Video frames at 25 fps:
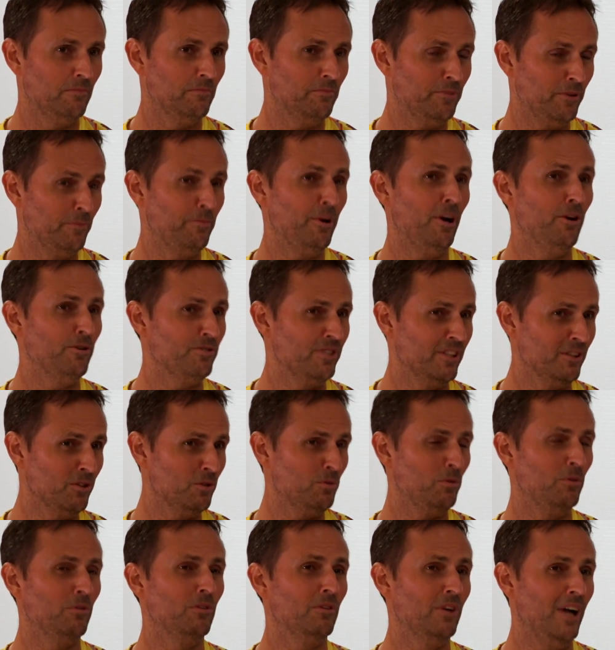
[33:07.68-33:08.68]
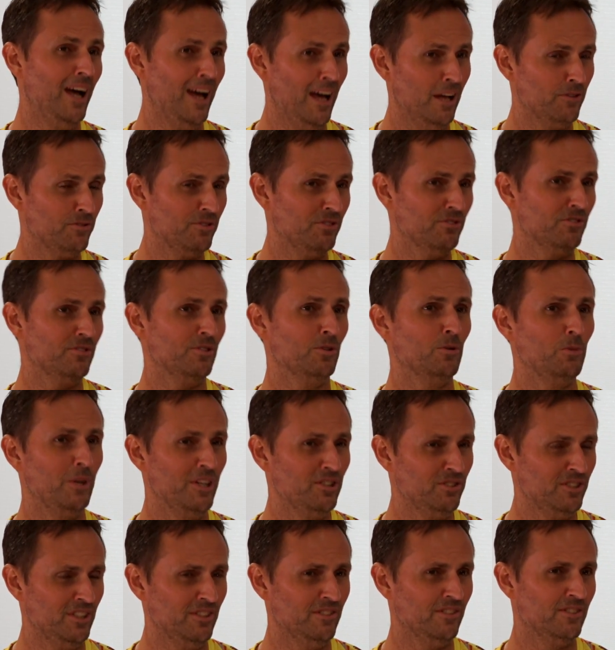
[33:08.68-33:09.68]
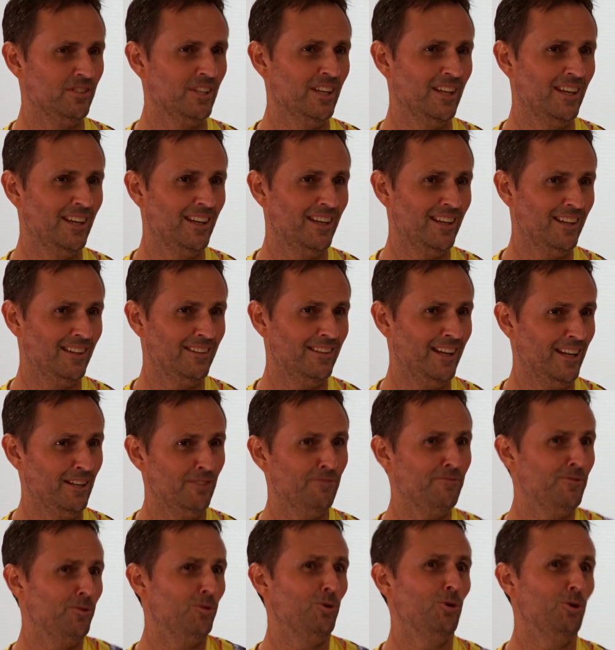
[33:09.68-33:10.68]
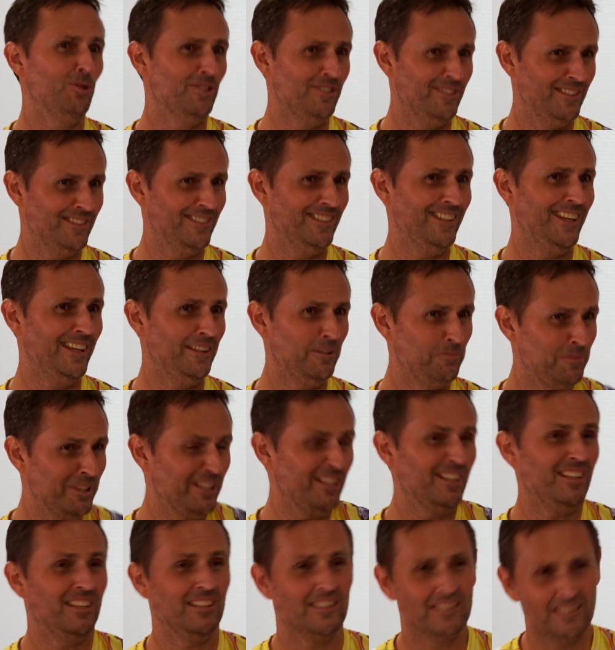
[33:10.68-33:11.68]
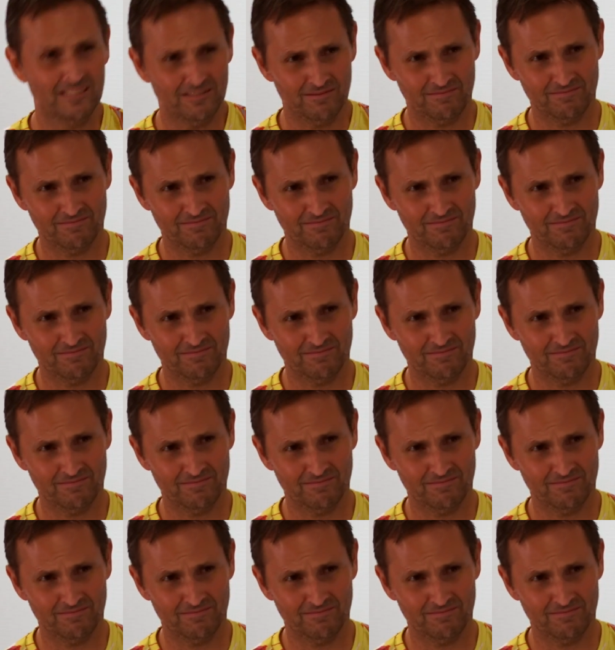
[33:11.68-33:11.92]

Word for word: proposing answers to questions that are flawed at the beginning.